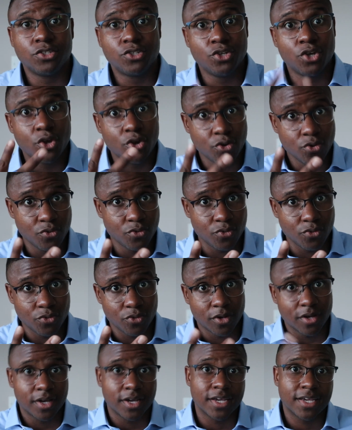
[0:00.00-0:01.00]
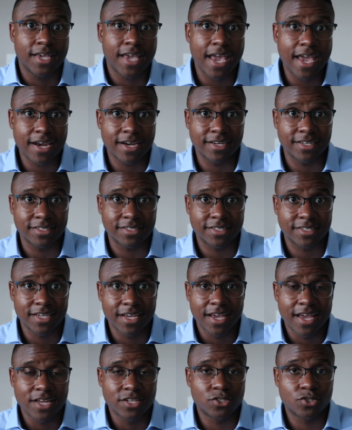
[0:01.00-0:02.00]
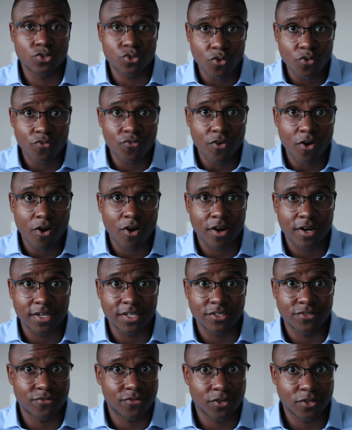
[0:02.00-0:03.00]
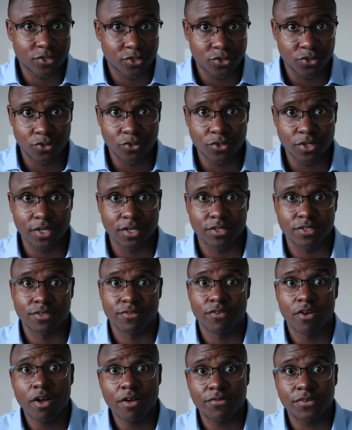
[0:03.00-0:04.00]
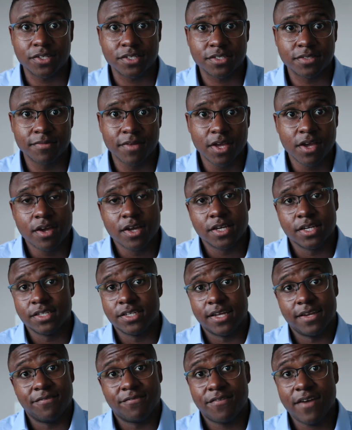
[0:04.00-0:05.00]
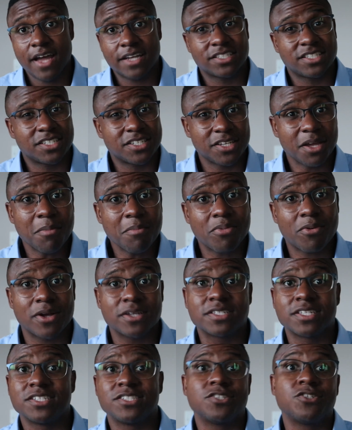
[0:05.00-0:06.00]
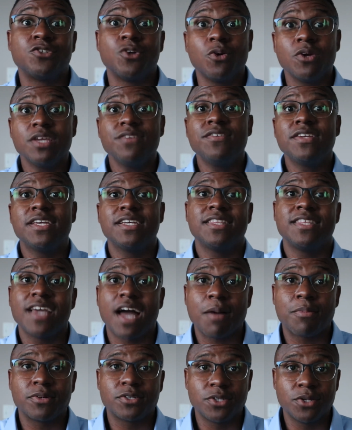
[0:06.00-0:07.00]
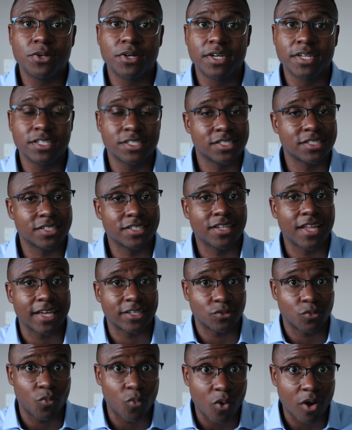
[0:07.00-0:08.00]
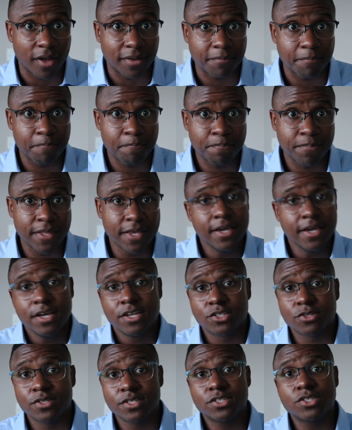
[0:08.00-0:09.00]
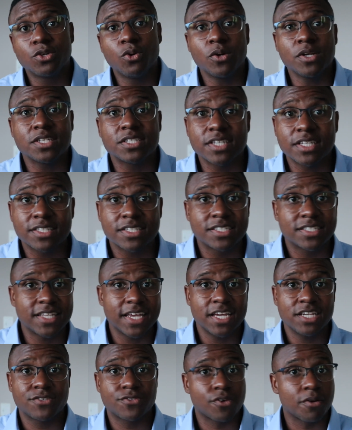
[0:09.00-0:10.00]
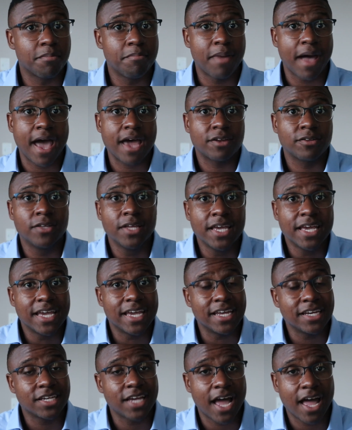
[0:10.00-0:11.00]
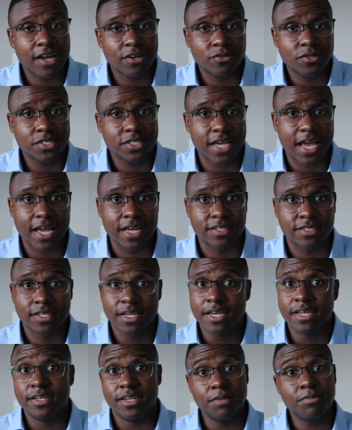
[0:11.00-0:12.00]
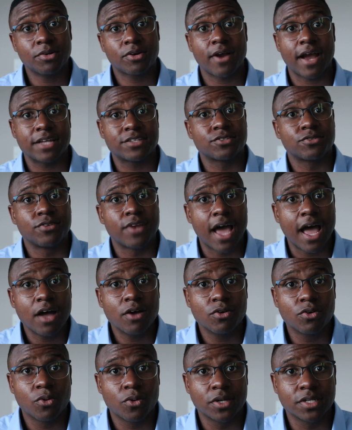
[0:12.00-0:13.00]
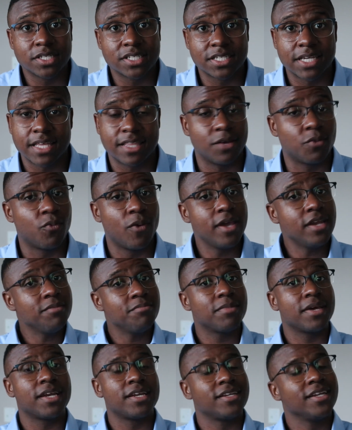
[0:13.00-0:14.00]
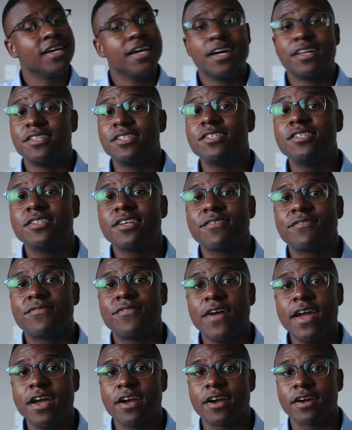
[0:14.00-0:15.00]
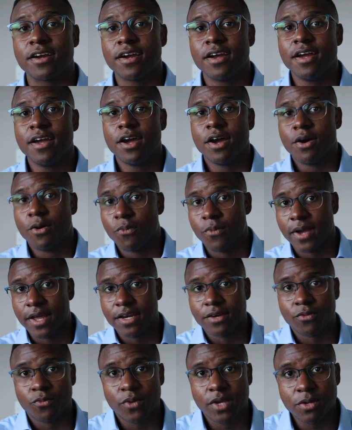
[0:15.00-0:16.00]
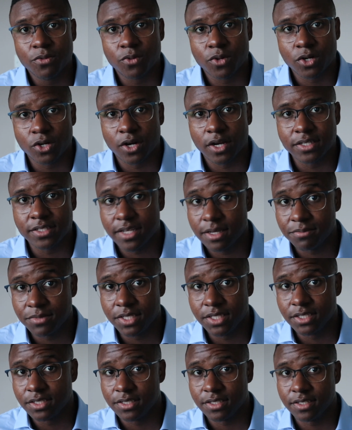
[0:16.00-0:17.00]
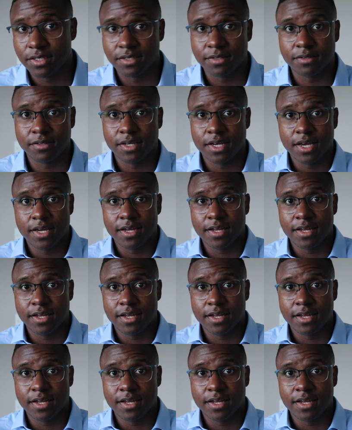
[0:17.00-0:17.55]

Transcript: 2 candidates so far in his first 2 years of office. And in fact, some presidents don't even get the opportunity to select one. So this is going to set the stage for a battle in Congress, as Democrats are now going to say that, wait a minute, this is unfair. When we were attempting to